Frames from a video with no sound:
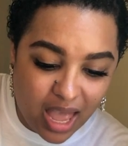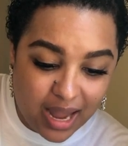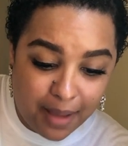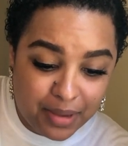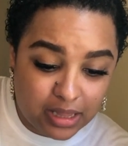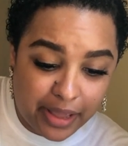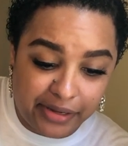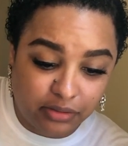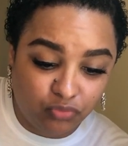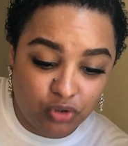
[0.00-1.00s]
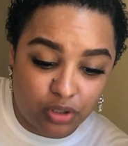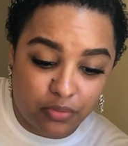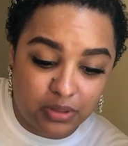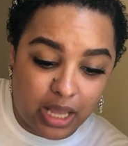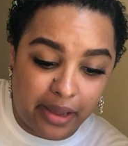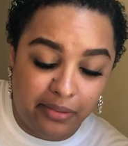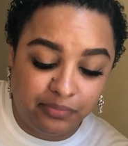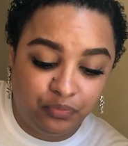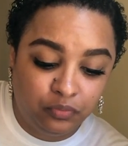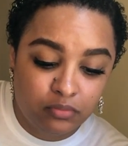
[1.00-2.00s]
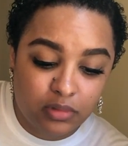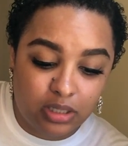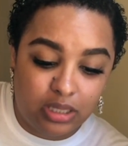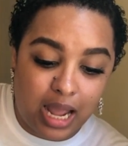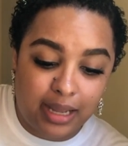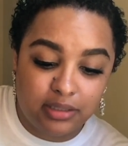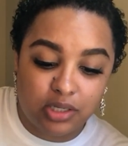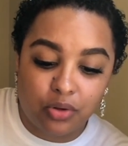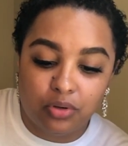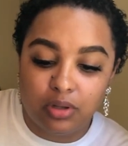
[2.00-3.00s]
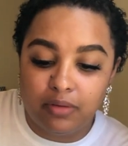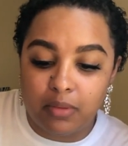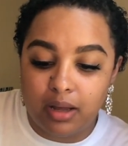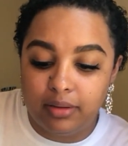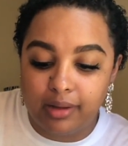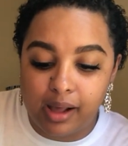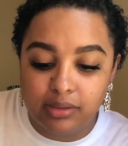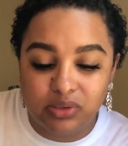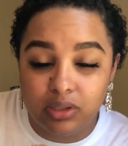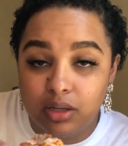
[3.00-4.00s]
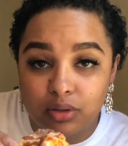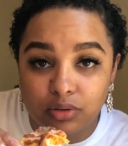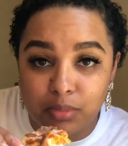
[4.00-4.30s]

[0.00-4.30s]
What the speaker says: And I met like, you know, it was like 9 total of my aunts and uncles,